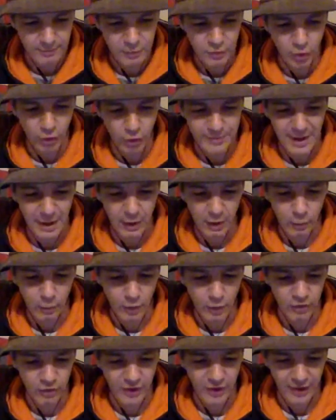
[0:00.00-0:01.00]
Geordie Barrett
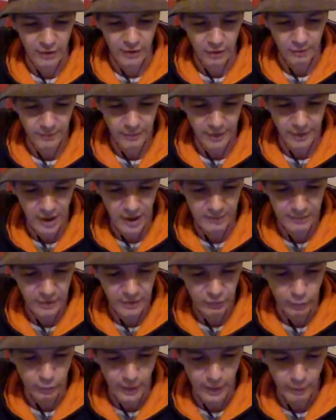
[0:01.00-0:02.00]
1 tackle
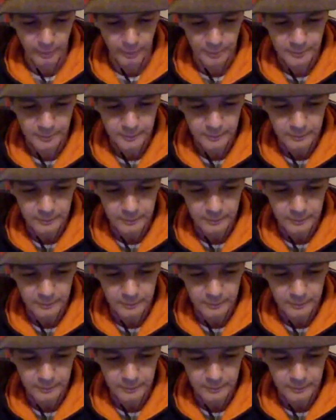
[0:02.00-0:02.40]
as well.